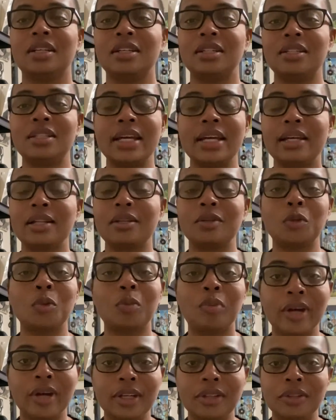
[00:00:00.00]
take a little
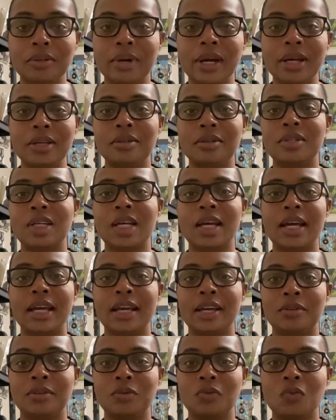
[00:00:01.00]
break throughout your day
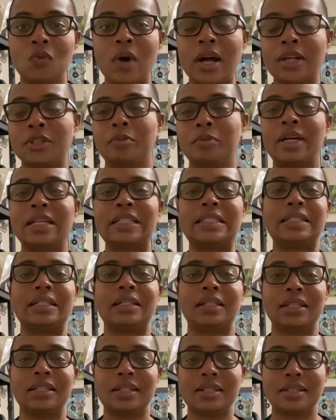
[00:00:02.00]
and watch my
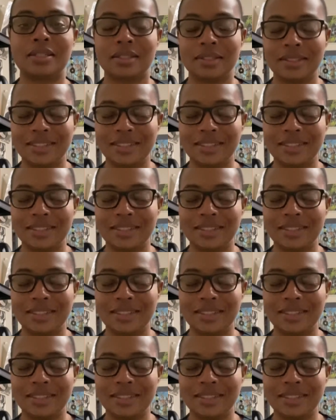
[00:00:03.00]
silliness.